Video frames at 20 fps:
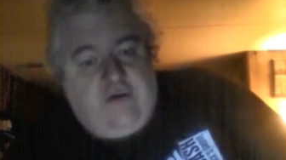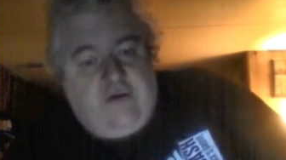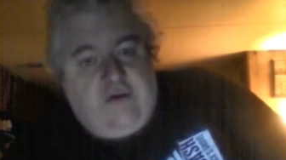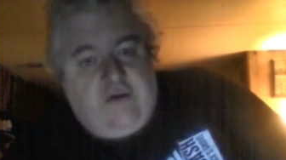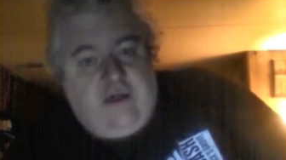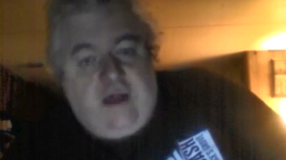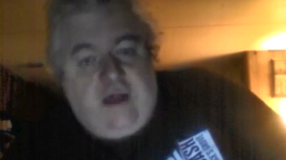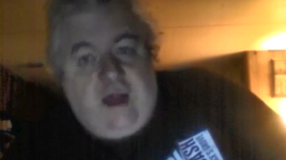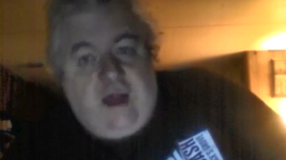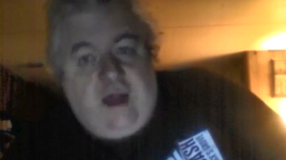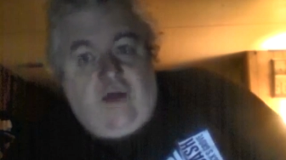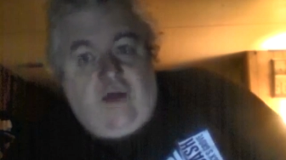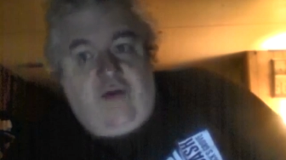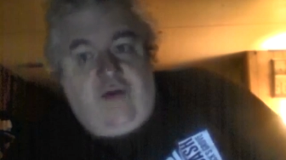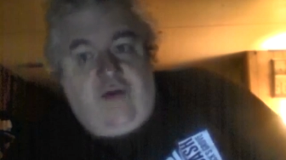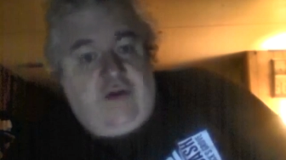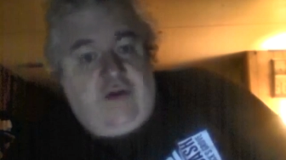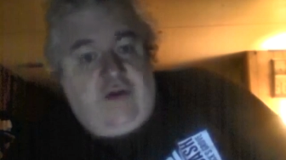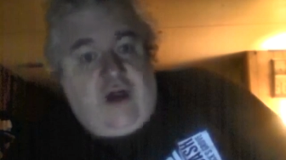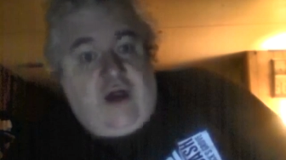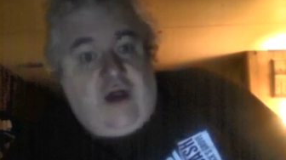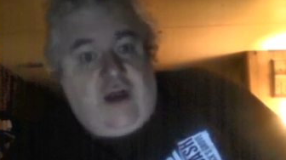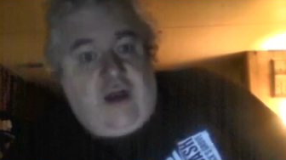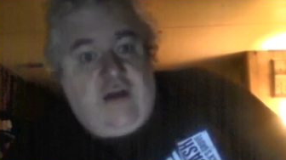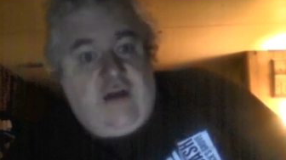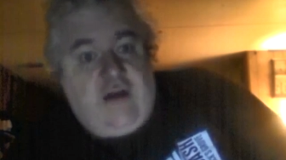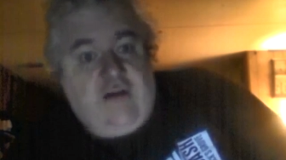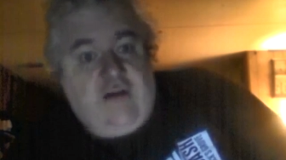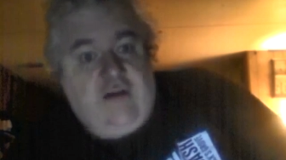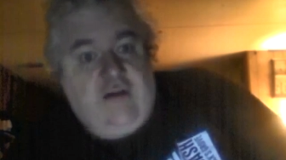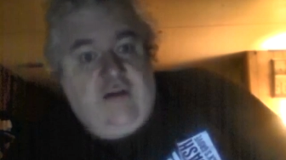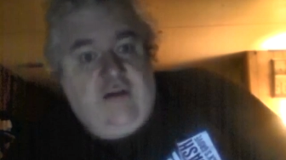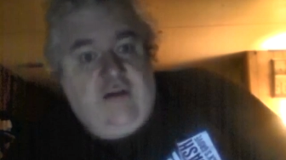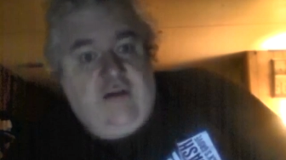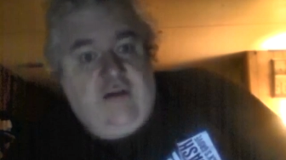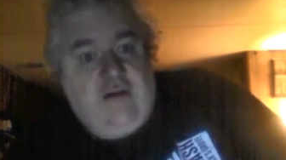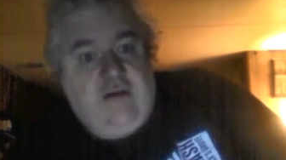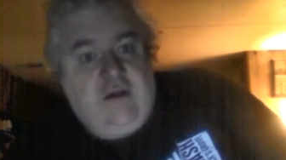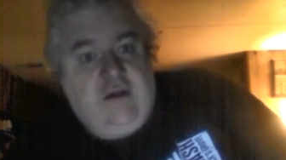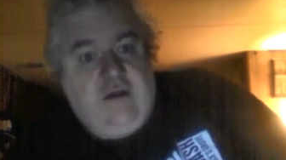And I was shocked
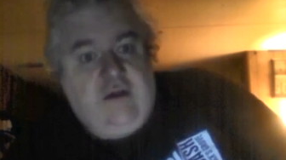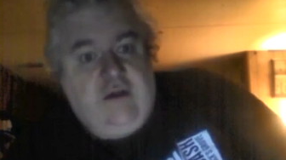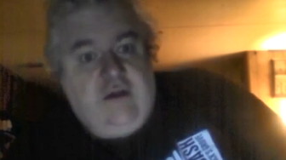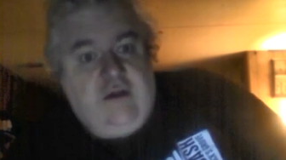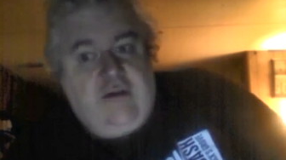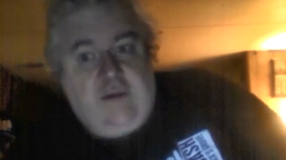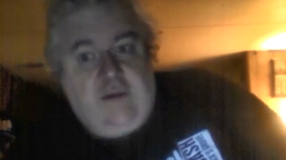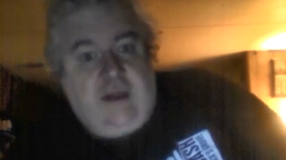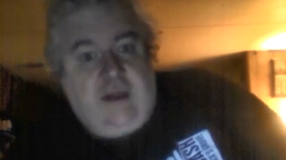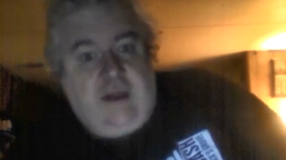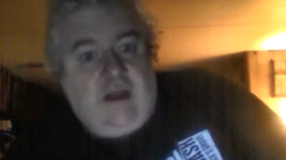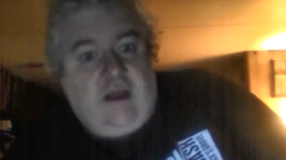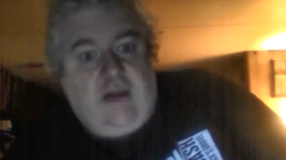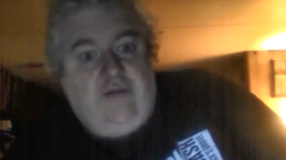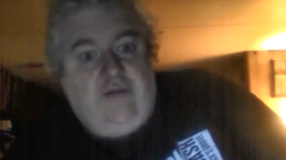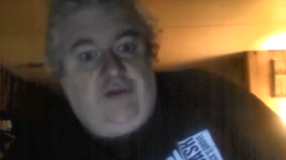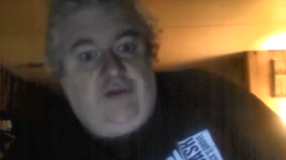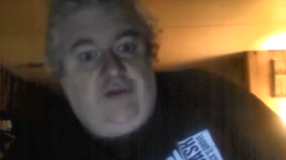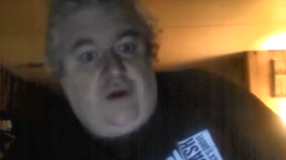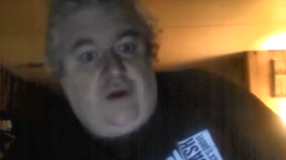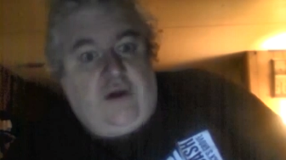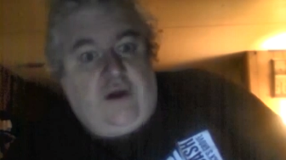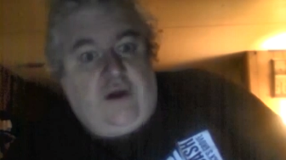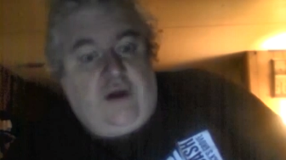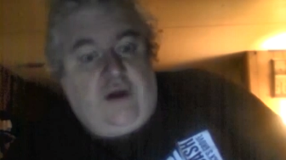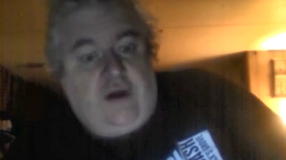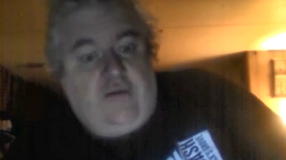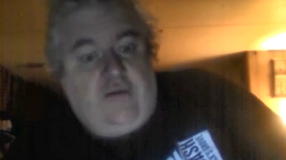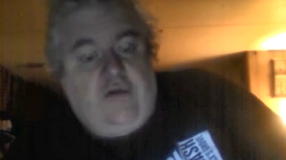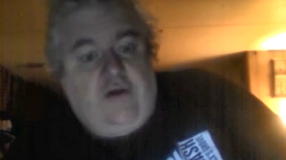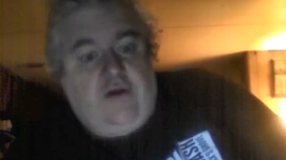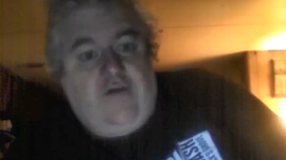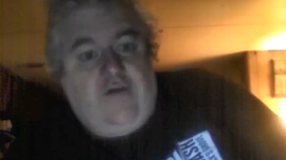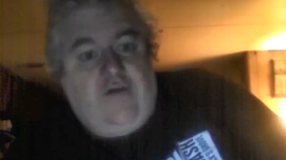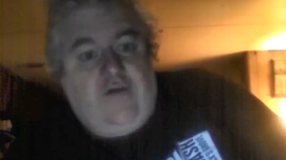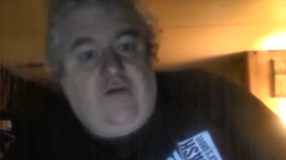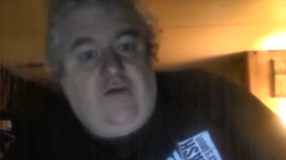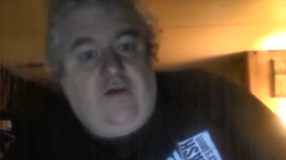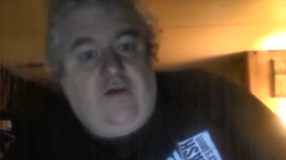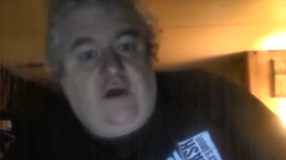man, I'm sorry. I'm sorry
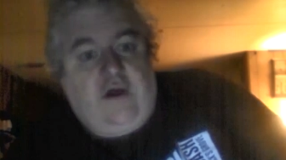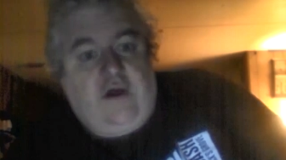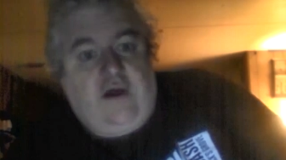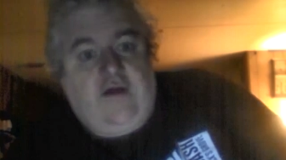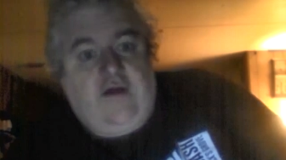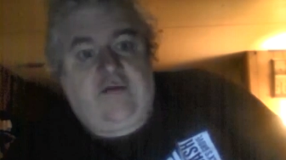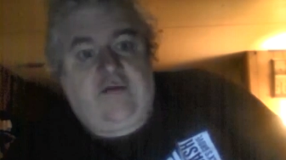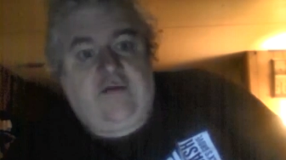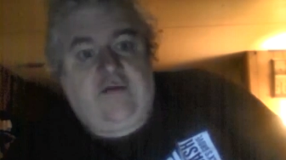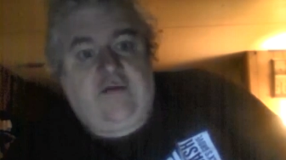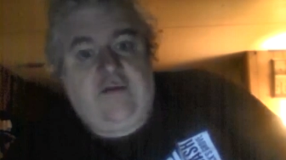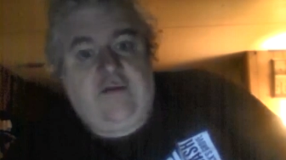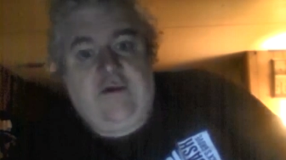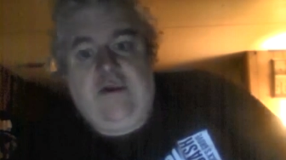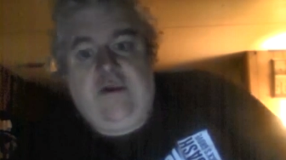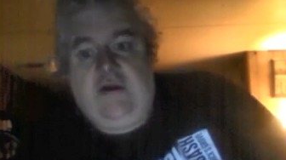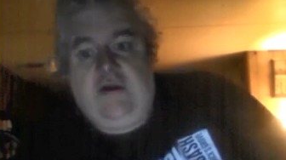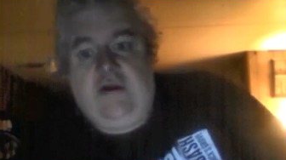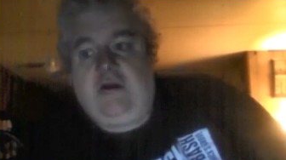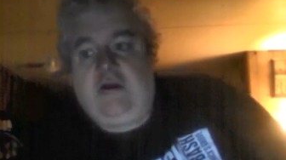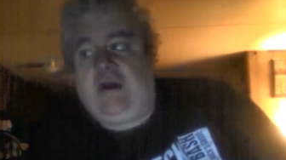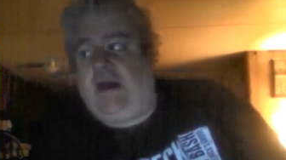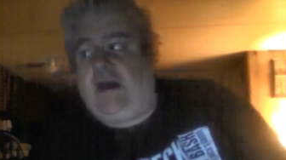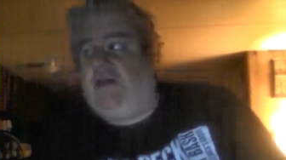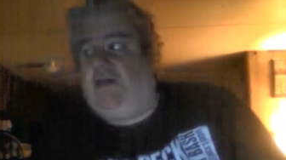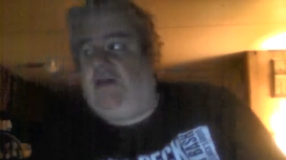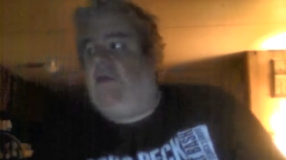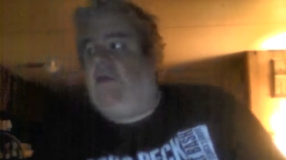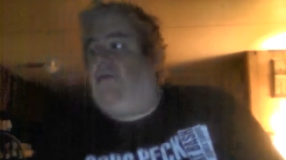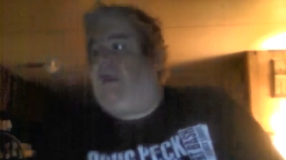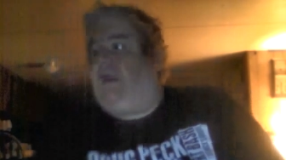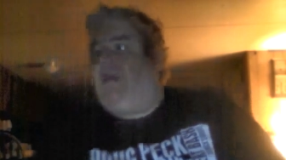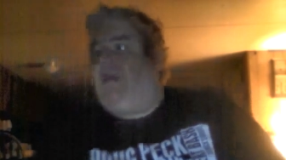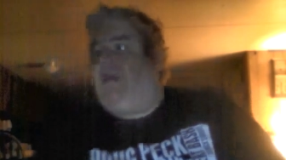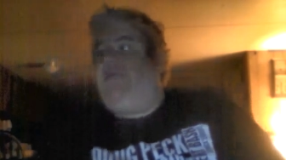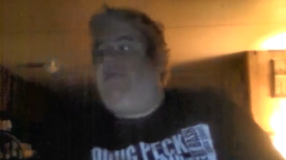for your loss. Because I know when I